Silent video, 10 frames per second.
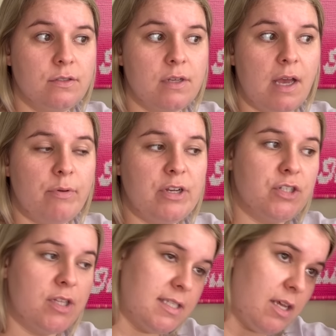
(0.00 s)
I'm pretty
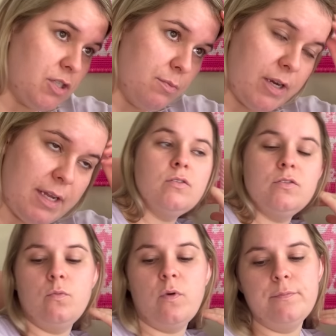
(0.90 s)
sure that's how she put it.
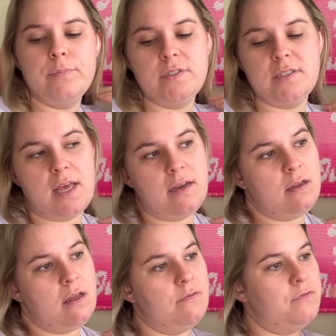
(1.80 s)
So 1%
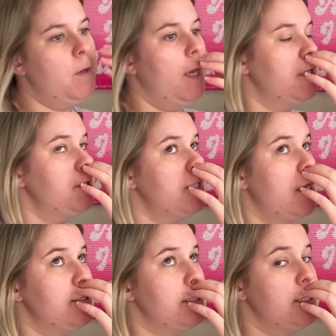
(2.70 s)
of
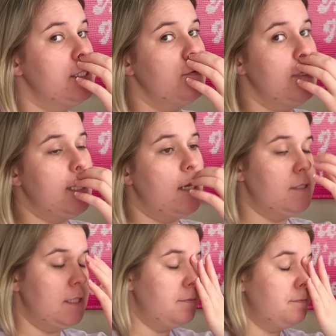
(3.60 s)
300,000 is
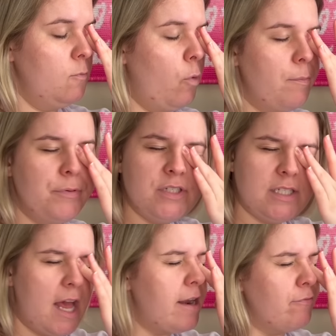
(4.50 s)
3,000.
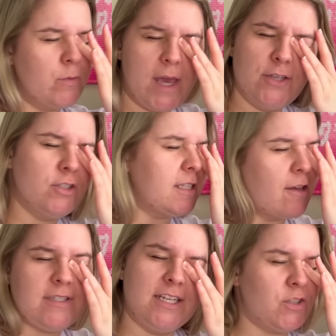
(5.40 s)
1% of
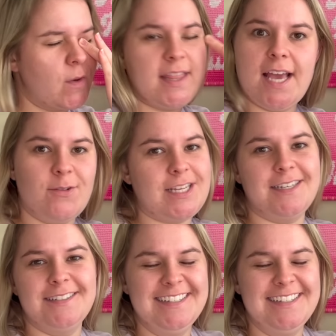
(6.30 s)
300,000 is 3,000.